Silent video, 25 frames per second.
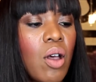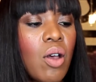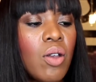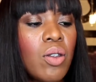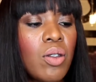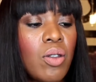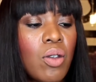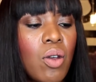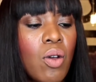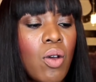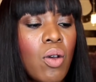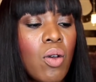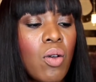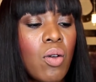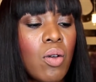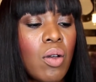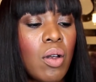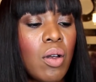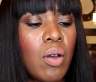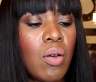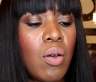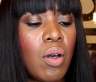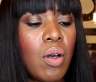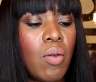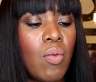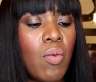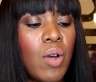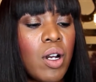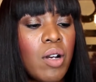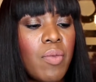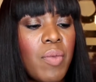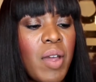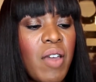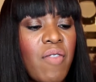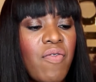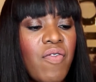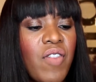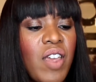also one
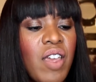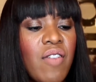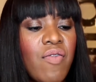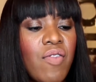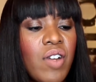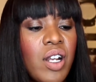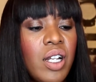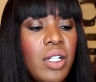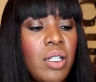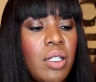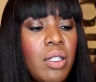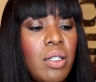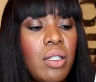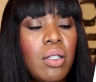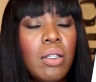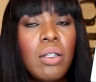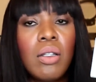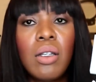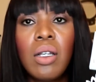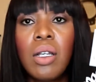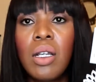of my favorites.